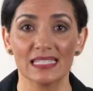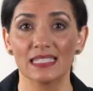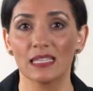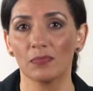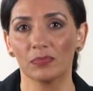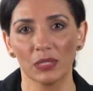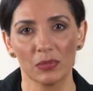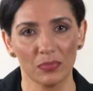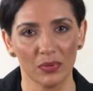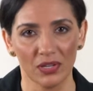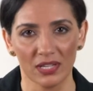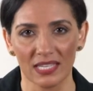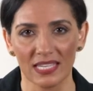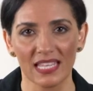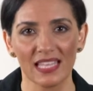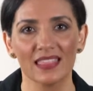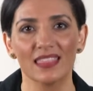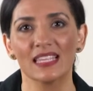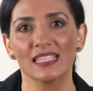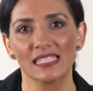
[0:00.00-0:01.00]
Simply
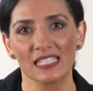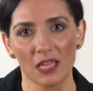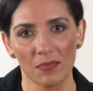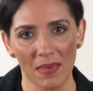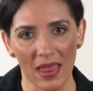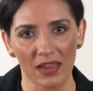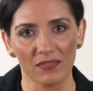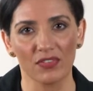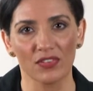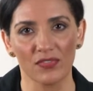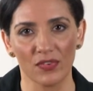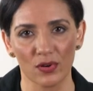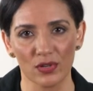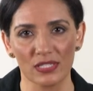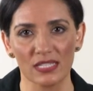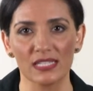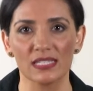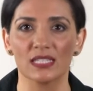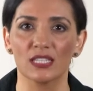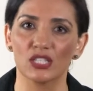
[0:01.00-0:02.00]
put, this command
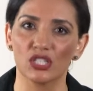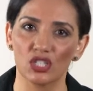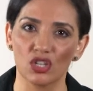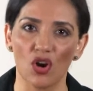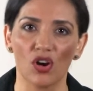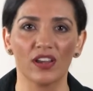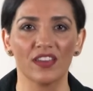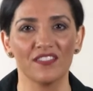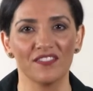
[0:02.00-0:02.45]
reverses the start